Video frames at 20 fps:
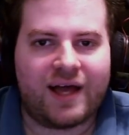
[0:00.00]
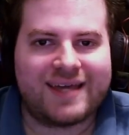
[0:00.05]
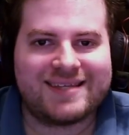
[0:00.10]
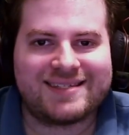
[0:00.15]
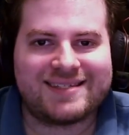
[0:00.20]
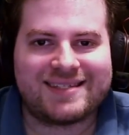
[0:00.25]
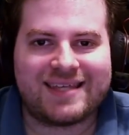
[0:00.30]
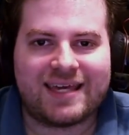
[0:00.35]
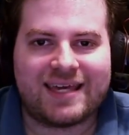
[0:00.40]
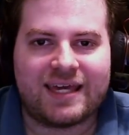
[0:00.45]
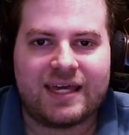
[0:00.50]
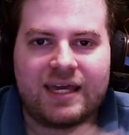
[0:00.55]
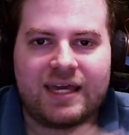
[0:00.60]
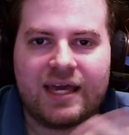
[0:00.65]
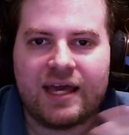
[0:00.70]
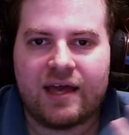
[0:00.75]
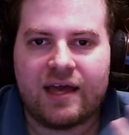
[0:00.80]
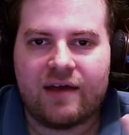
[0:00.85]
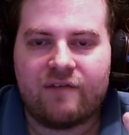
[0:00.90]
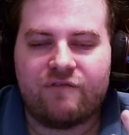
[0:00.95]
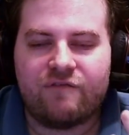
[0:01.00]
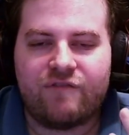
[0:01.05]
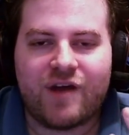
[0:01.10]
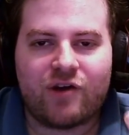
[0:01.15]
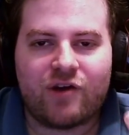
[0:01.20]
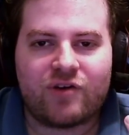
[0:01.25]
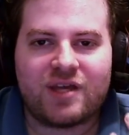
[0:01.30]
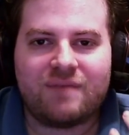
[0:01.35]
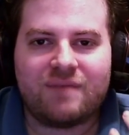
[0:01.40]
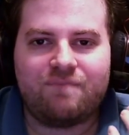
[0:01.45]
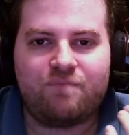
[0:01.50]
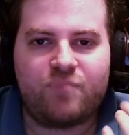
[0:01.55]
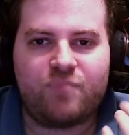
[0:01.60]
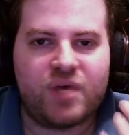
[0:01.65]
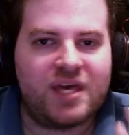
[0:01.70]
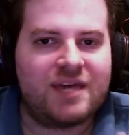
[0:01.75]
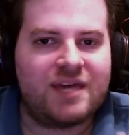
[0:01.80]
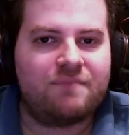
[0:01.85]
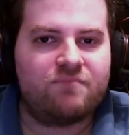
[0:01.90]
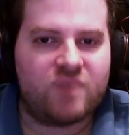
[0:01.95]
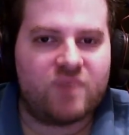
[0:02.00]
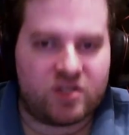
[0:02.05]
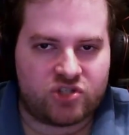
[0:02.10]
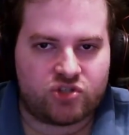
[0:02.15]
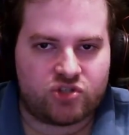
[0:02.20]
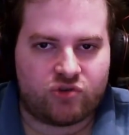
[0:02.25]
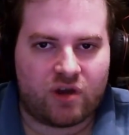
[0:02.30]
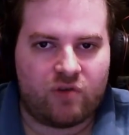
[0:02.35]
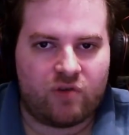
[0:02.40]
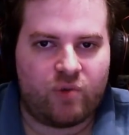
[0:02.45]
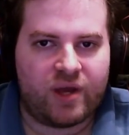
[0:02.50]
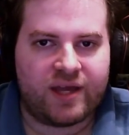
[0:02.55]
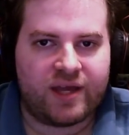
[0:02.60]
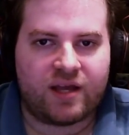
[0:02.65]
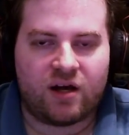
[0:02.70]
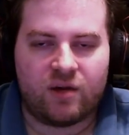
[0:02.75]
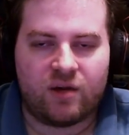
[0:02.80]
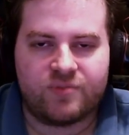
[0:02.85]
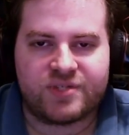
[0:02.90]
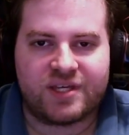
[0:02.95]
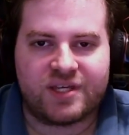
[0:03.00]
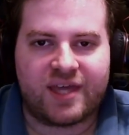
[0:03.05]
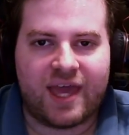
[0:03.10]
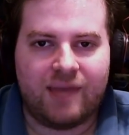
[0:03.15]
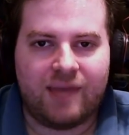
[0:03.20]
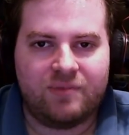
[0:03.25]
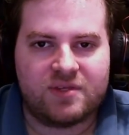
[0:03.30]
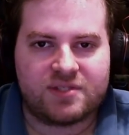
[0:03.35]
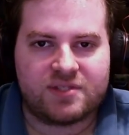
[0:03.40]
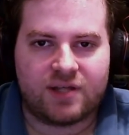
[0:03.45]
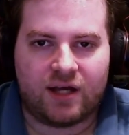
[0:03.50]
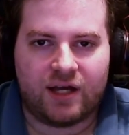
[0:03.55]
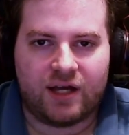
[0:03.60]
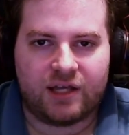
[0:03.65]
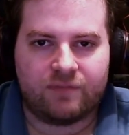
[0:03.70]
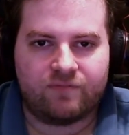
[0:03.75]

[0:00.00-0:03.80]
the very big mystery when it comes to game design.